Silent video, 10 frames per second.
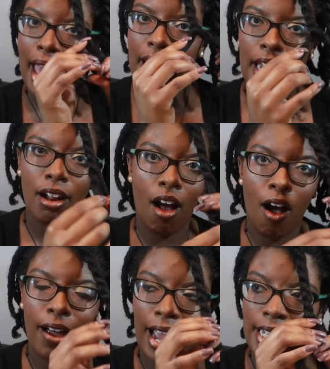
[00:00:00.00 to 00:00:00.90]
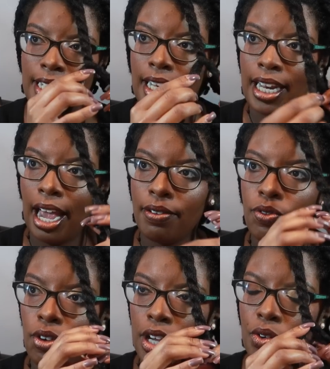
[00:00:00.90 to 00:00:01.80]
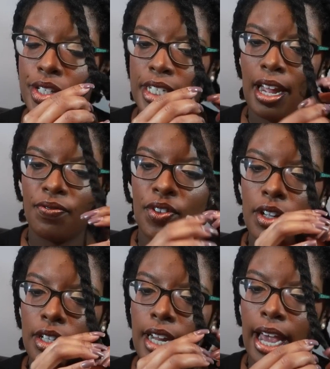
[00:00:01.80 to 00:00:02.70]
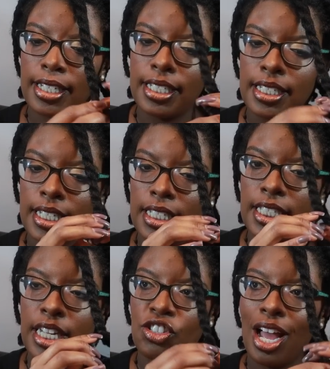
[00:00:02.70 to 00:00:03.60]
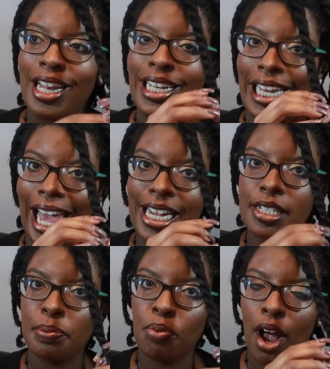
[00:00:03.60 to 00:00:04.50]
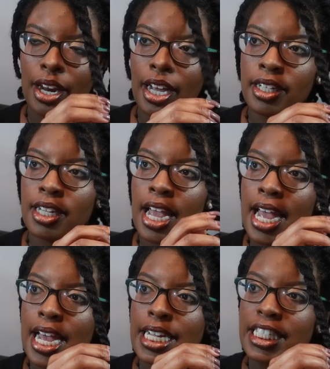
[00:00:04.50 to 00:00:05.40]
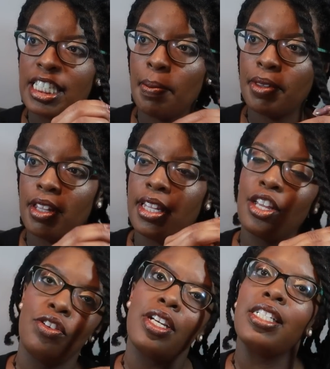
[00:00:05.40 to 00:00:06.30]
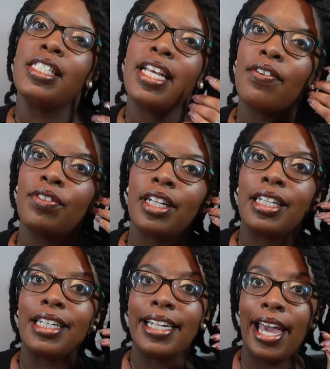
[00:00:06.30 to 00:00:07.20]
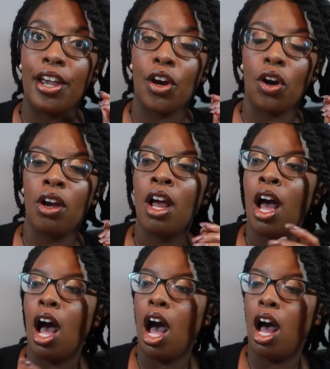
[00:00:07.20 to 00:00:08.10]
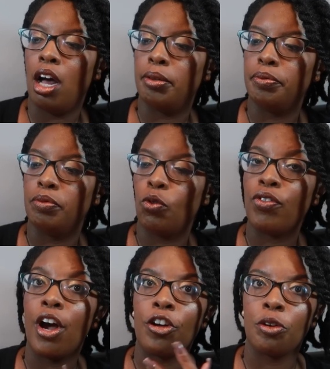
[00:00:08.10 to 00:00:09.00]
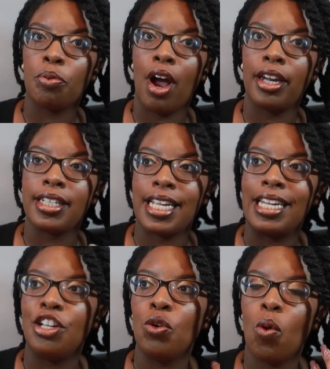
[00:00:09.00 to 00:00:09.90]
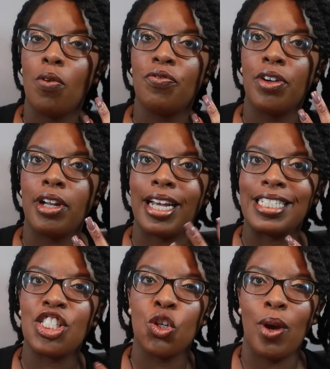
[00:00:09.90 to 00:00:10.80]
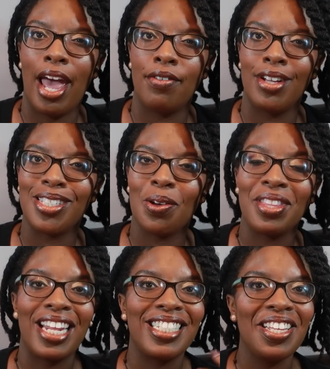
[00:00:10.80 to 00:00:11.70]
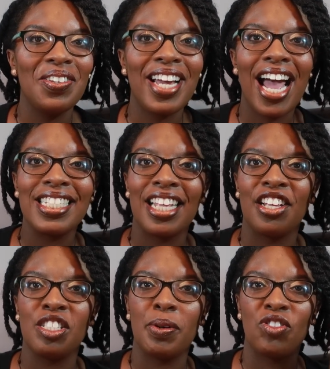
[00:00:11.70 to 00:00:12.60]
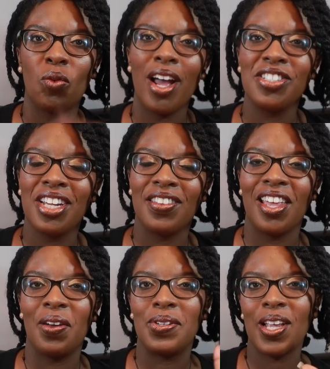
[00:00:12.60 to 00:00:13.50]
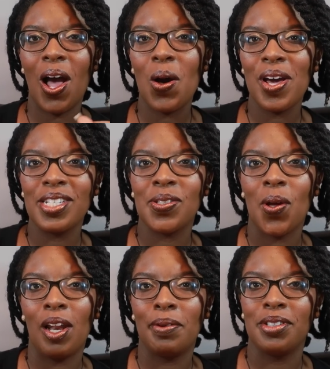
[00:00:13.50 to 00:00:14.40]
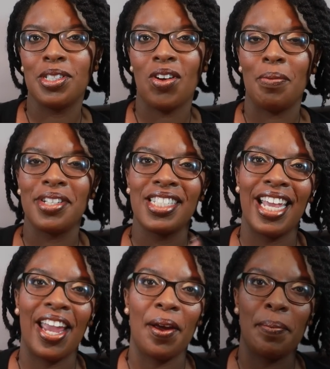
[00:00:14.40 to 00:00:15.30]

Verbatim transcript: bad at all. It has a light fragrance, and I feel like since it's such a light product, it's something that you can definitely layer um, with other products, and you won't feel like it's too heavy. So that is it, you guys. Thank you so much for watching, and thank you as always to all our new subscribers. Take care,